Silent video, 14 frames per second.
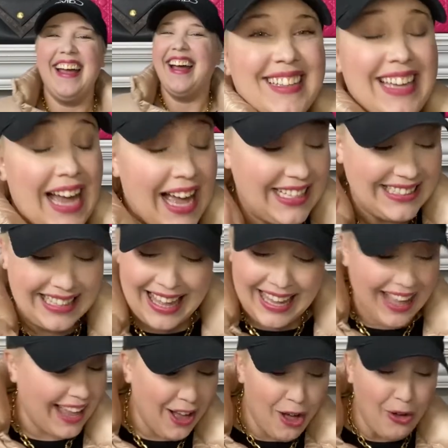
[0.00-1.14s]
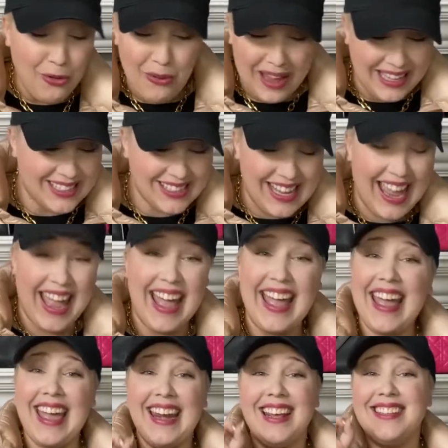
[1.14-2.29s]
Guys, like I always say,
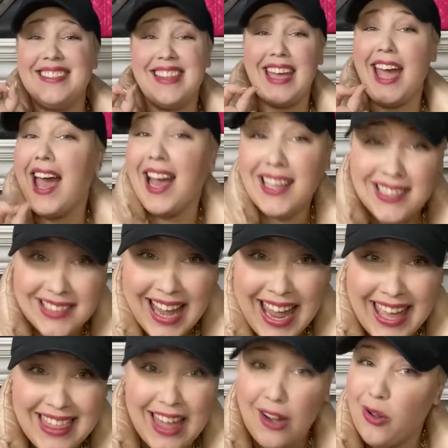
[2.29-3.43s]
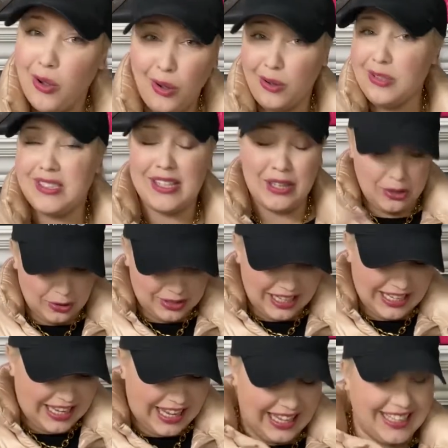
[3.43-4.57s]
it is the essay that holds the
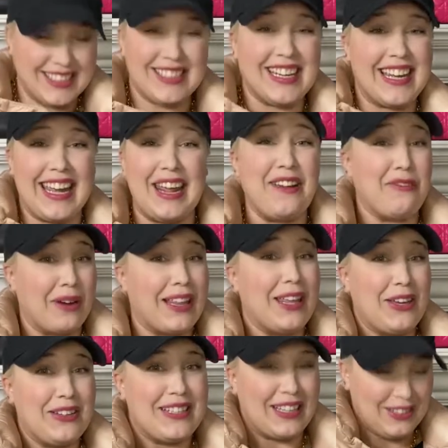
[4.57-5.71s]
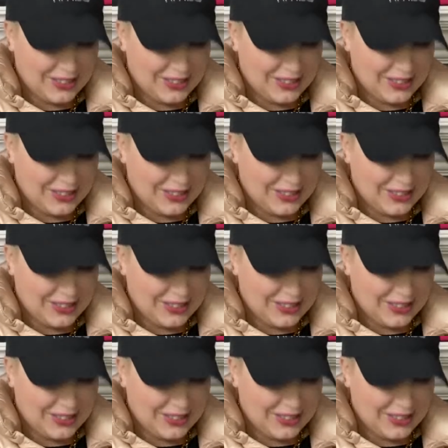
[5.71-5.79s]
golden keys to getting really good deals